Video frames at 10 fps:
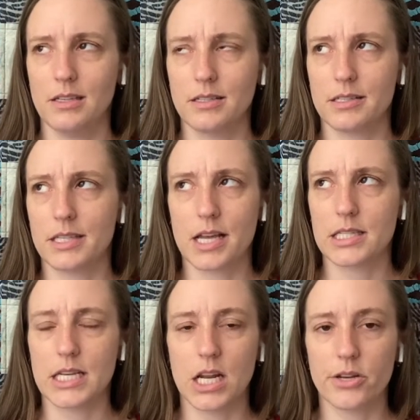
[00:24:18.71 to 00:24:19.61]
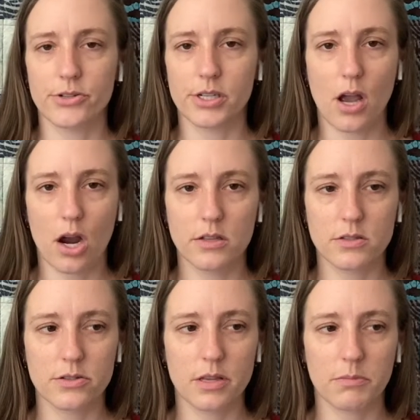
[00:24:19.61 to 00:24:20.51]
1600
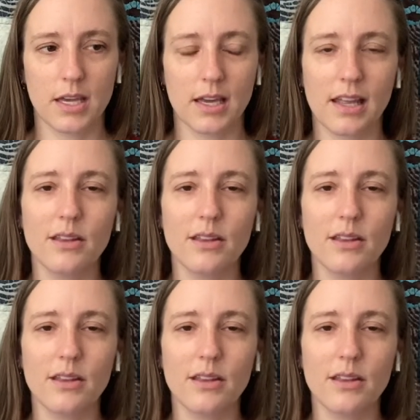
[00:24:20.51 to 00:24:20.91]
yards or something.